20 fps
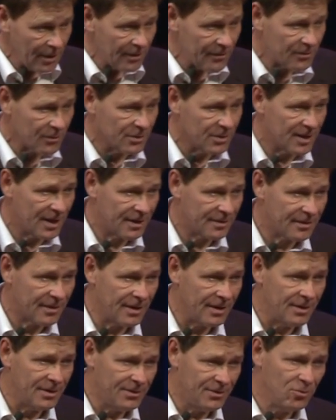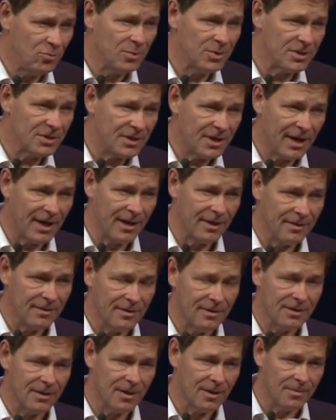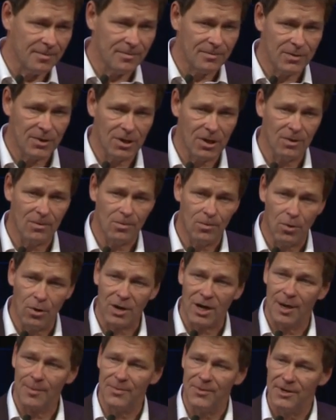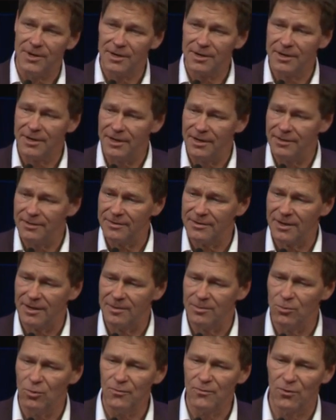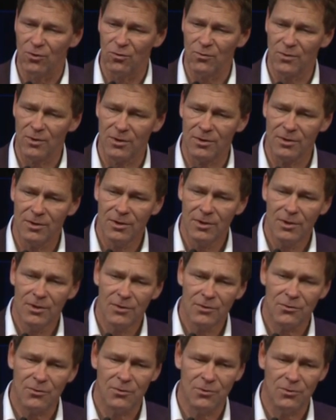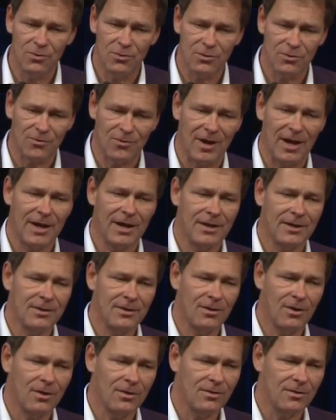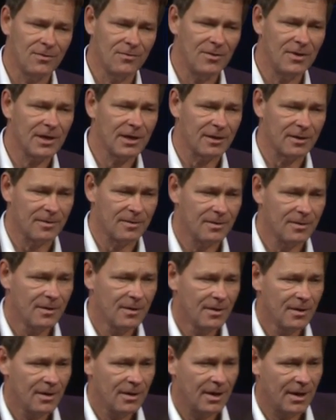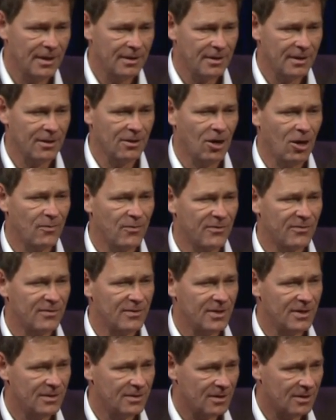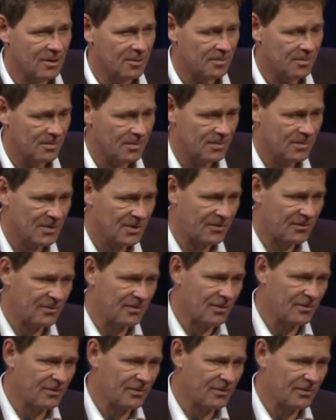so that a human can um, you know, walk up there and then move over to Dragon on the vehicle. And, and obviously, um, this,